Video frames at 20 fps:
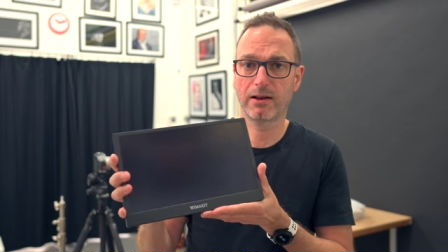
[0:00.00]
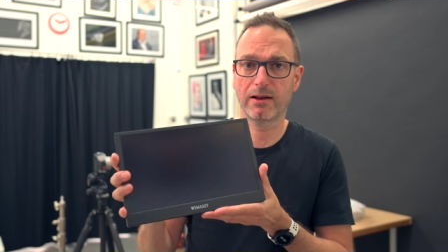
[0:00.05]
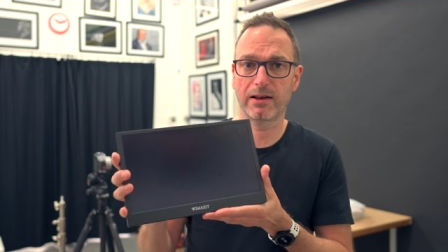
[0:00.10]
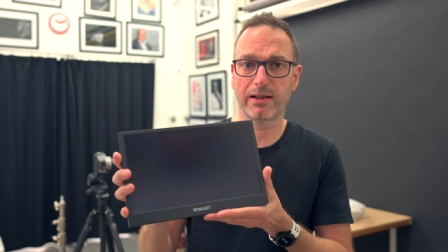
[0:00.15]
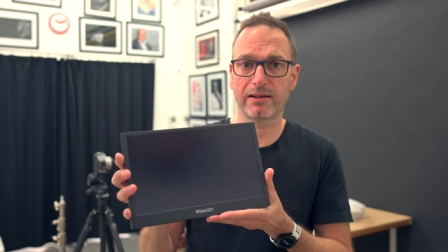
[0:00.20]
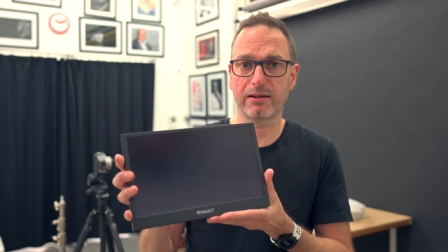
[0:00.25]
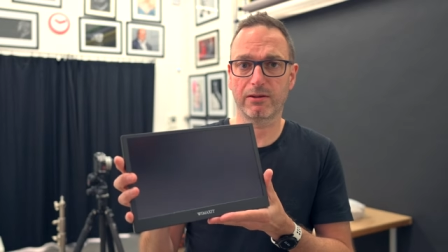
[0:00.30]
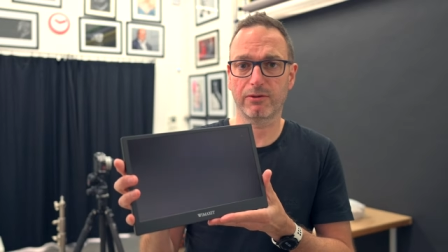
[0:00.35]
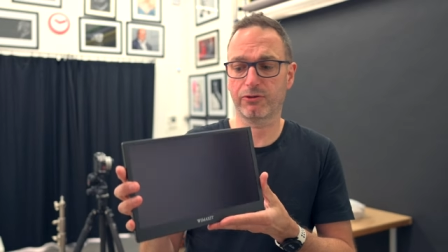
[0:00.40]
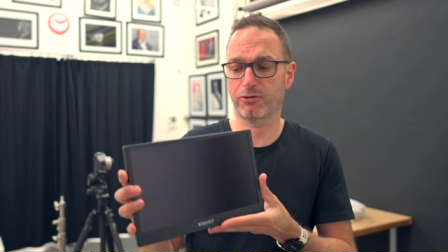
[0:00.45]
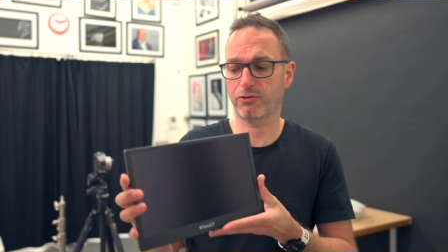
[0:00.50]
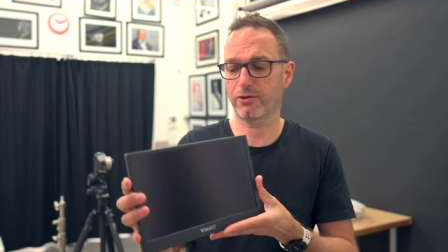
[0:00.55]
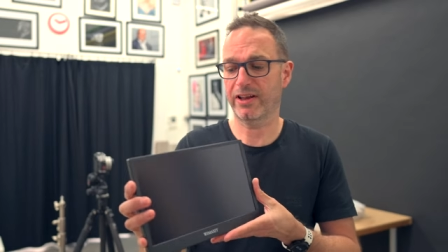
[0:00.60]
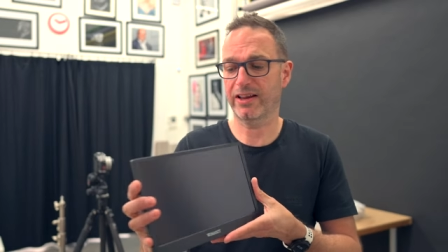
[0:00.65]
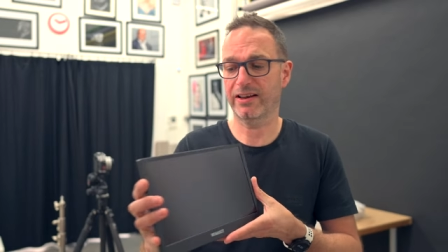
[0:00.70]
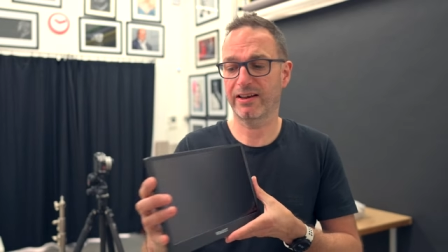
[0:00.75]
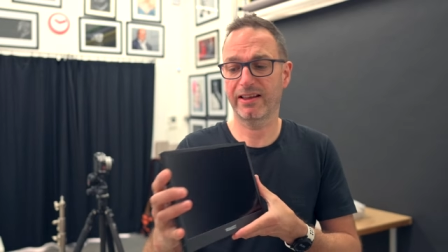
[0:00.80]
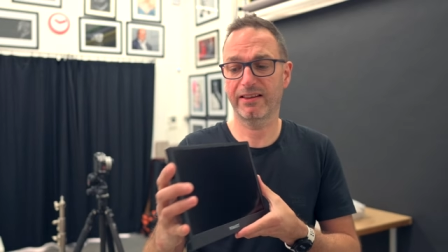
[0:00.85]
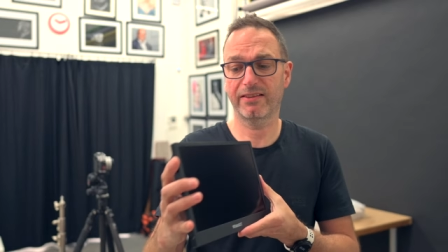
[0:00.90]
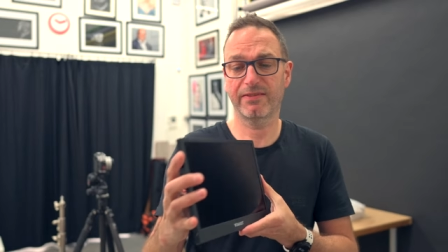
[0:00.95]
little
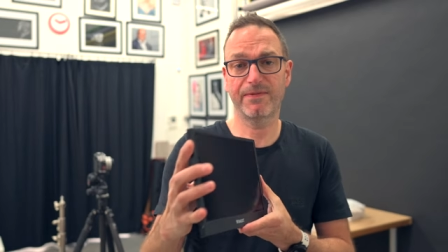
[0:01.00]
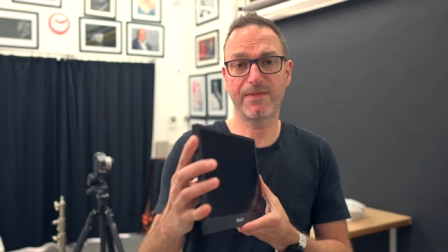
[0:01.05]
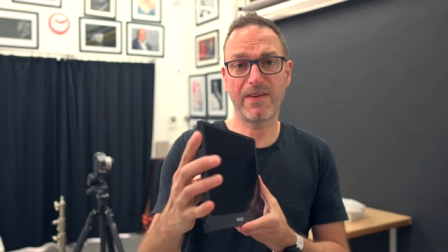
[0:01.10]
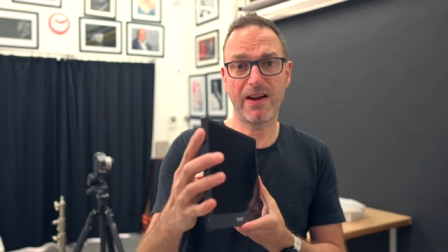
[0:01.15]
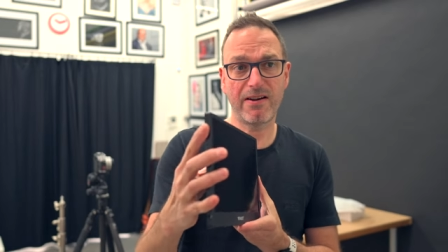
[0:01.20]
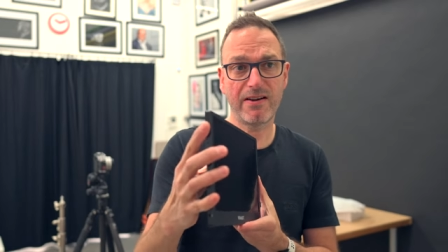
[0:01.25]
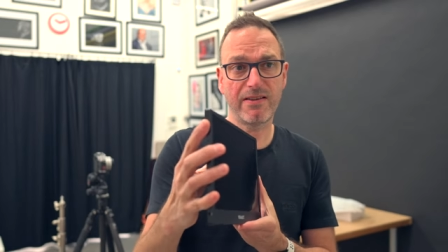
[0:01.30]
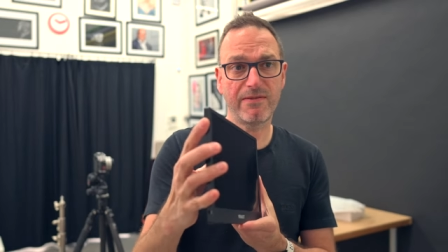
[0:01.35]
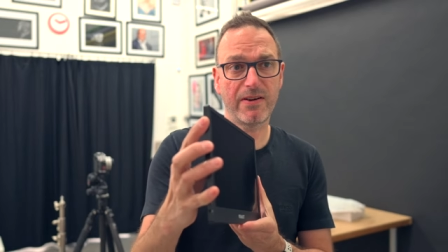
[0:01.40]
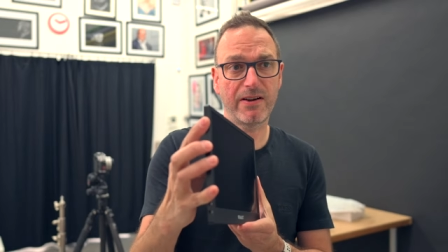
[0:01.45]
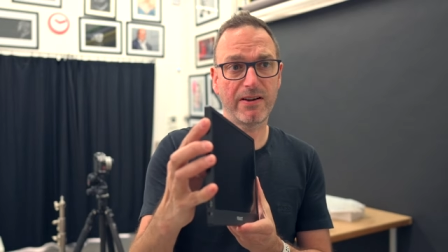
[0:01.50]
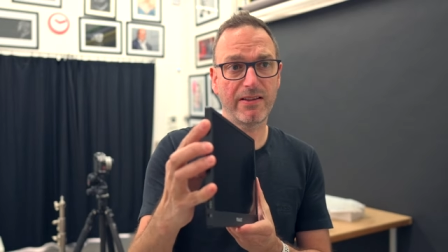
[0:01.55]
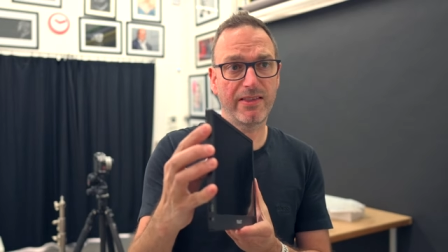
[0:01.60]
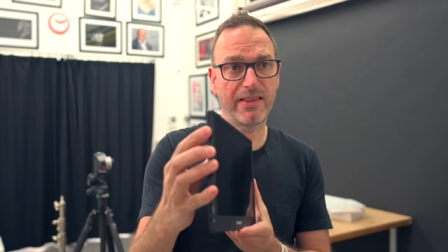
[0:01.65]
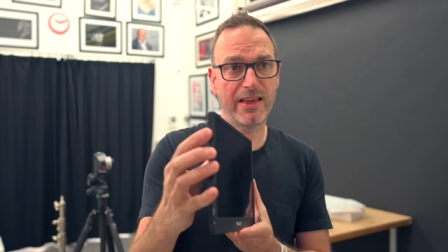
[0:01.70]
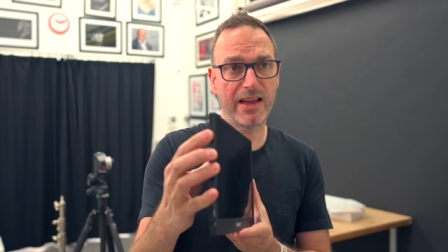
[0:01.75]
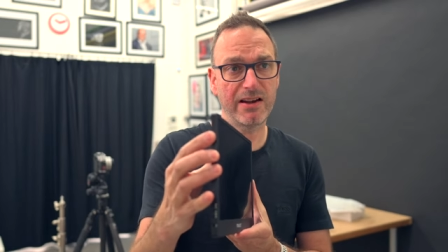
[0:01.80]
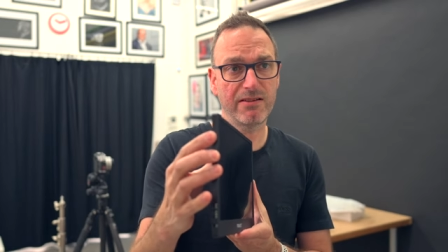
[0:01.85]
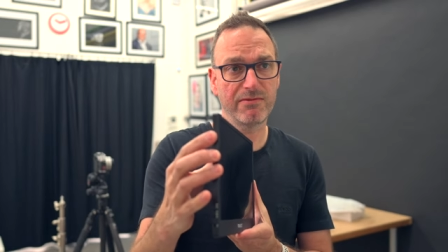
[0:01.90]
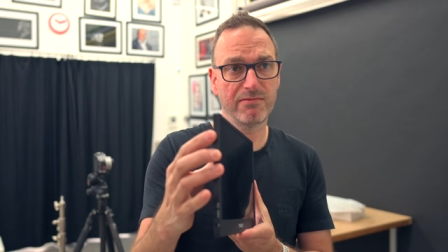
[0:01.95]
screen. It's very, very
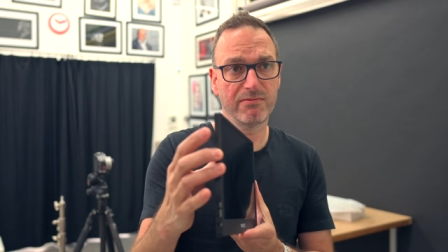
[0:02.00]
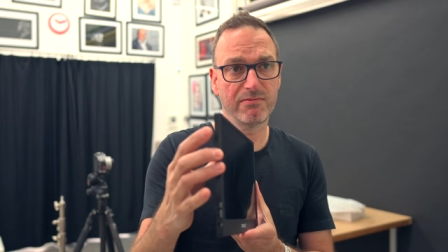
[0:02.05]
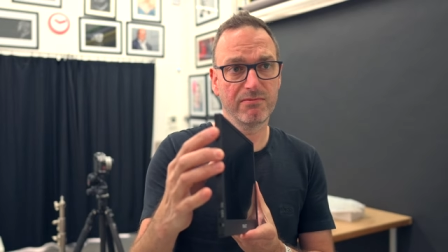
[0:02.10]
thin.